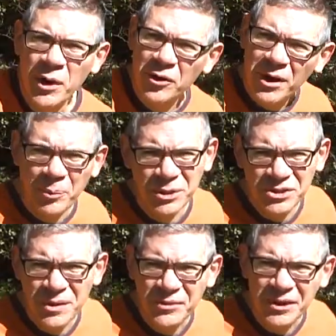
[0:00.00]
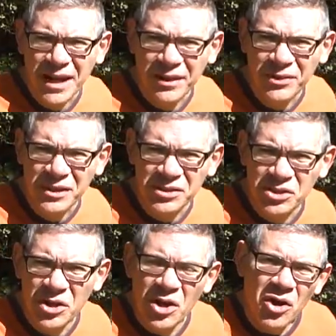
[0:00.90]
where do I put something like
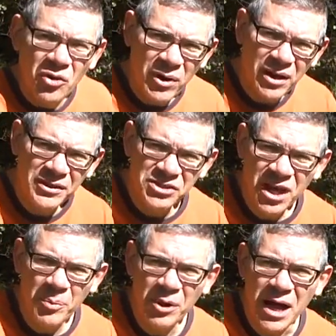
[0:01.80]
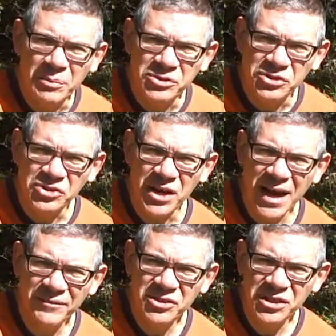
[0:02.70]
this? Well, there's a couple options.
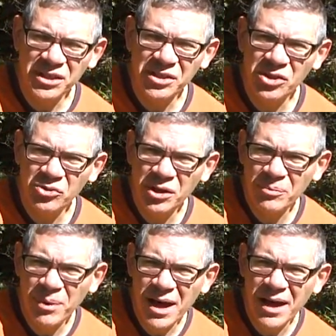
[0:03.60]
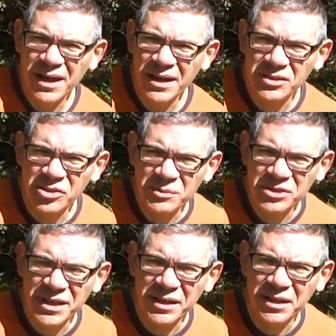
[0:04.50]
I've seen you can buy, it's
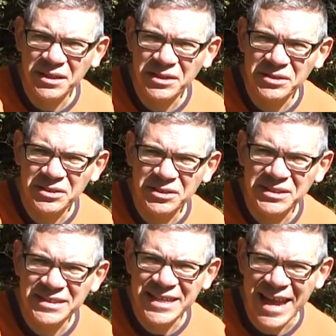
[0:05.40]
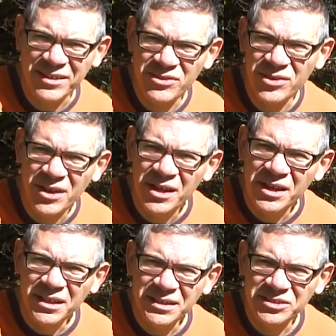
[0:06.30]
almost like a little tent,
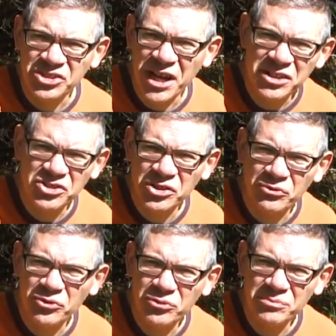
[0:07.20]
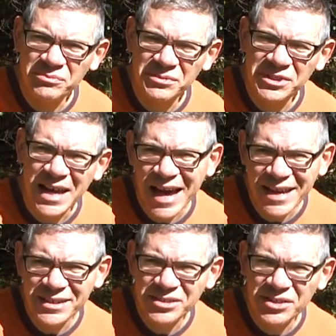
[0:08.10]
changing room
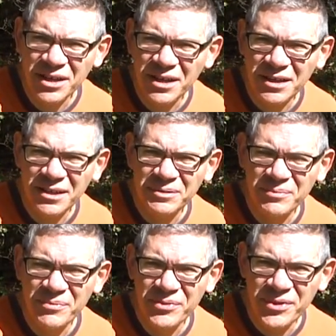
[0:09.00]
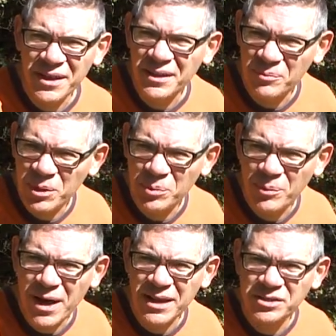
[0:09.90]
sized thing that people
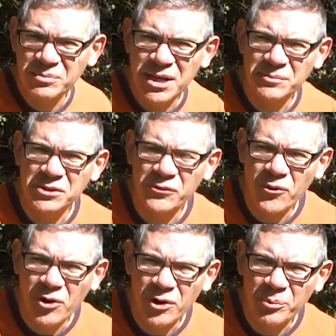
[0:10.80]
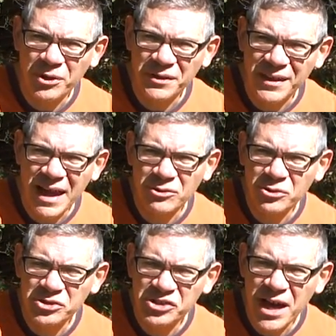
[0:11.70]
buy. Sometimes it's for putting the
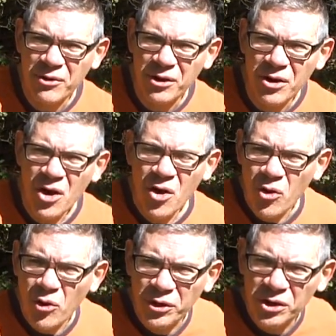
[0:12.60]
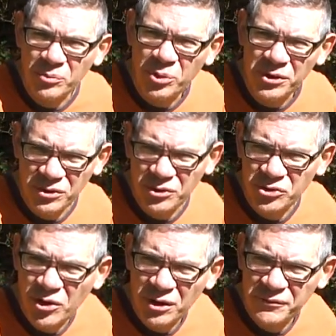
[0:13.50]
outdoor shower, or you can put your
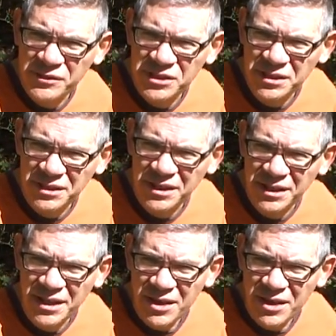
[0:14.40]
toilet facility